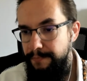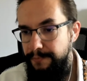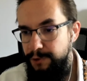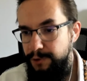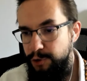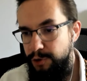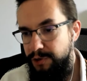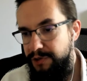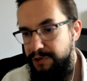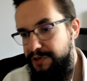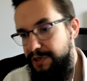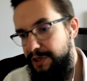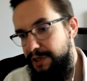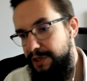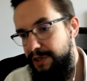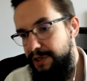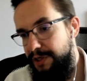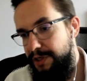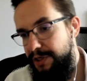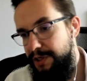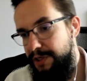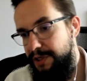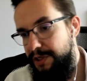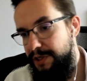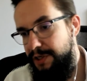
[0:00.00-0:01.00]
George says, I
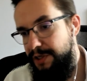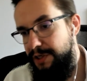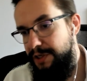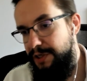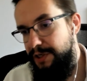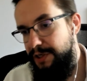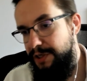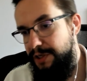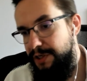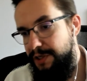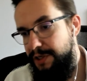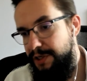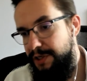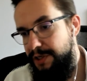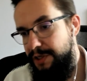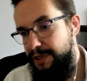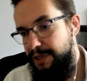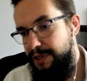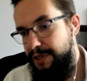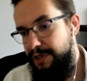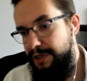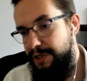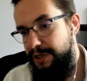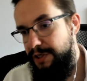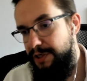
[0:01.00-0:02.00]
don't use it yet, learning
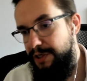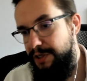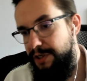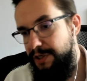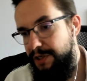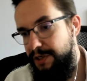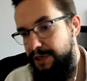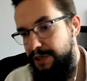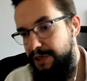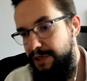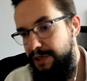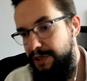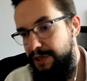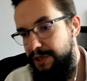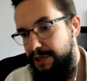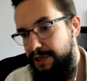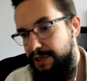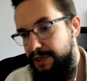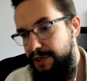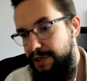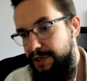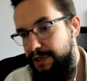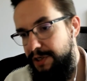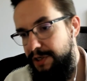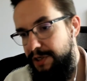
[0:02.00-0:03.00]
about the possibilities.
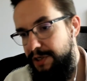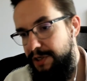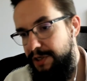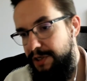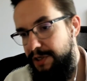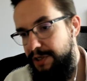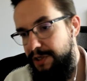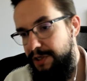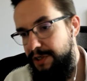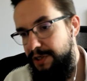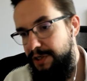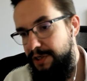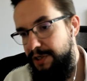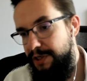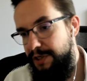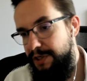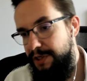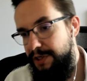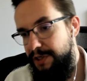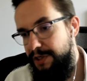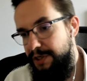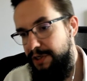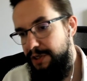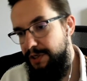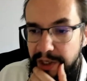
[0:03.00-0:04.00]

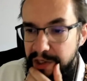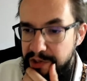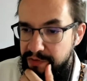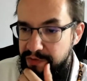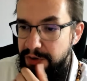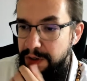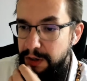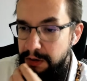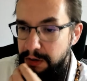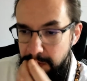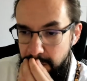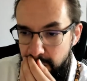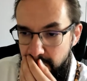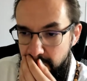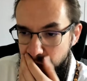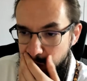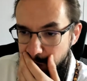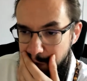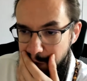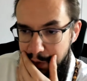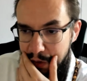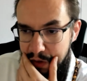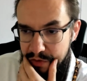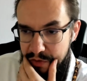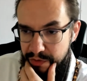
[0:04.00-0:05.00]
That's fair.
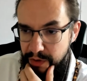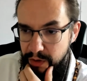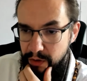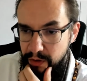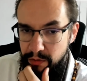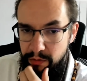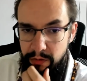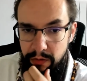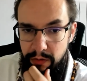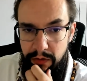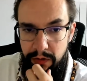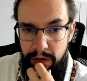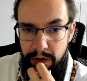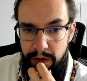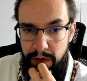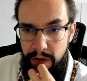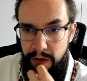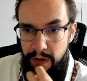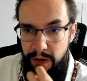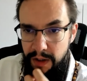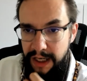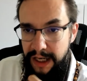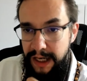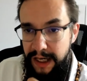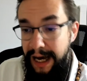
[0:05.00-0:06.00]
That's fair.
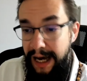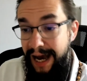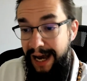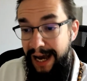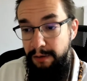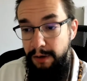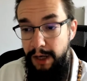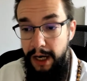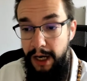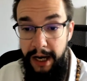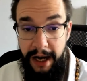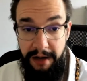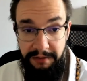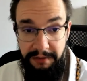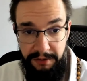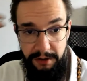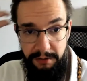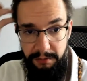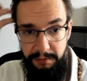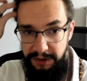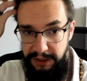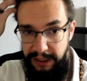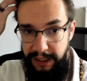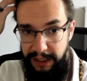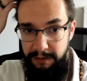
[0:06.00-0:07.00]
I have to
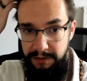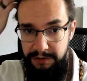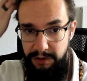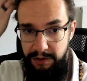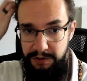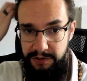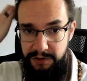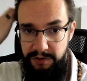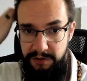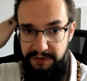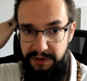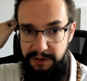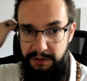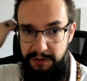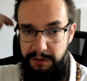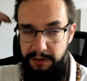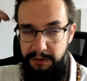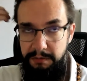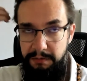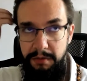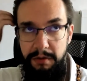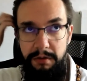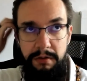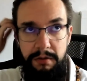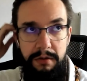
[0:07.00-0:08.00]
admit, I was also
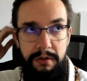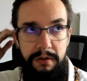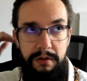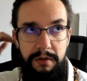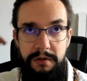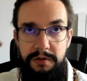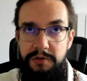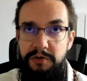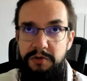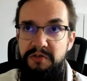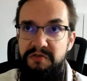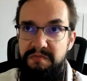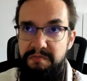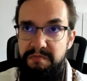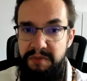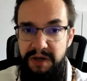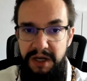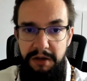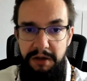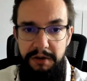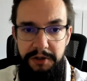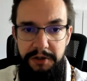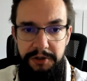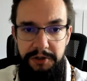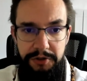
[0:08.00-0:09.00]
very sort of
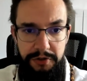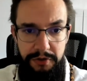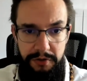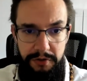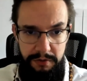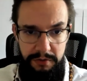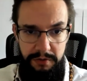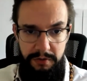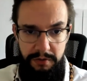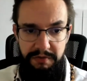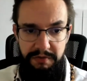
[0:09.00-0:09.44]
bearish.